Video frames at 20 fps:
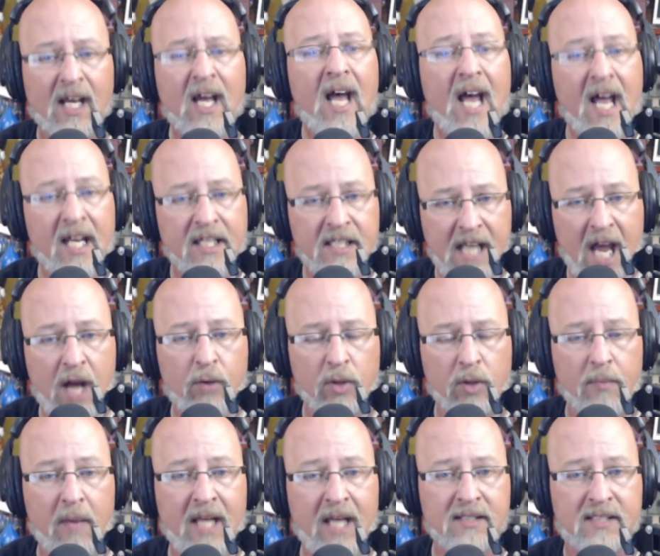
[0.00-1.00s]
and yet
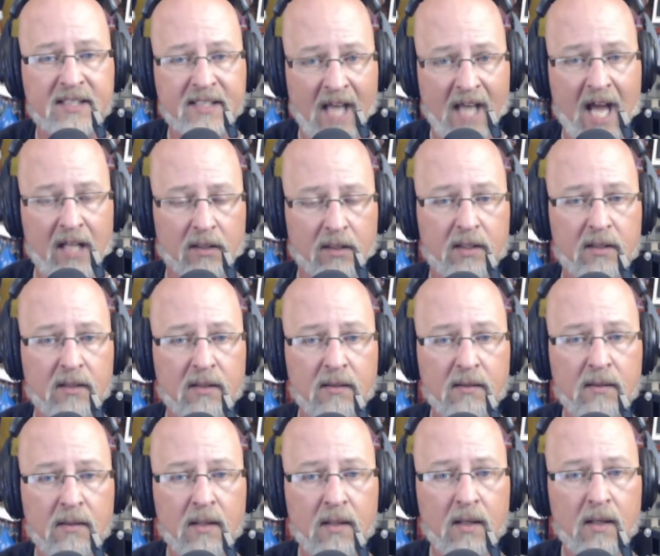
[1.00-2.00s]
remained silent.
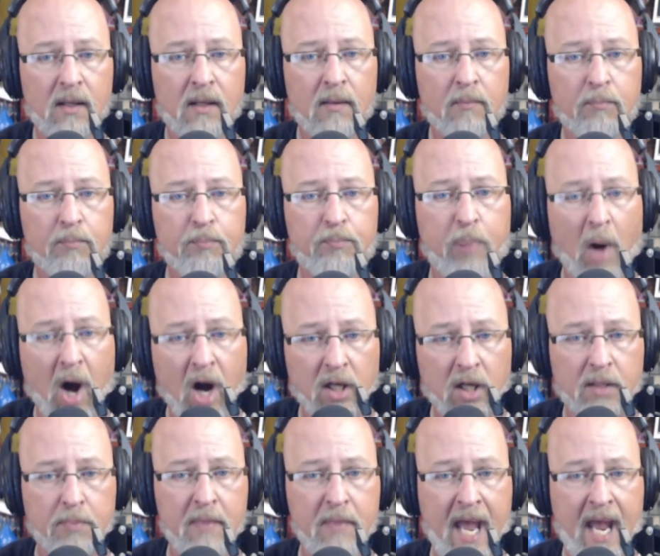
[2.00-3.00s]

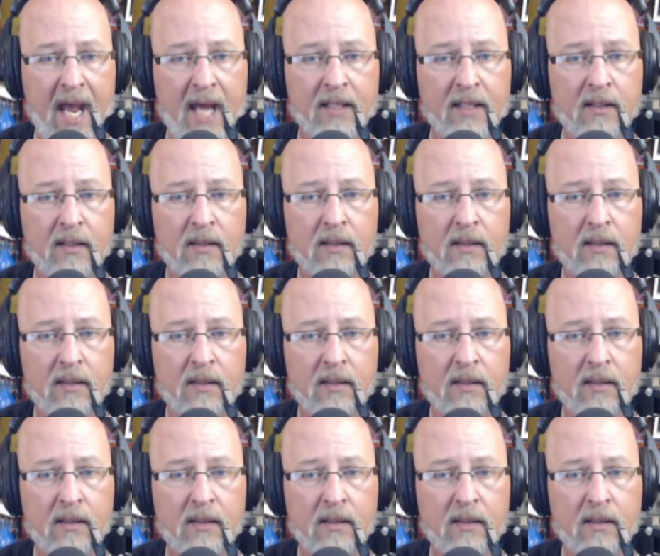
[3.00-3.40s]
Bark, man.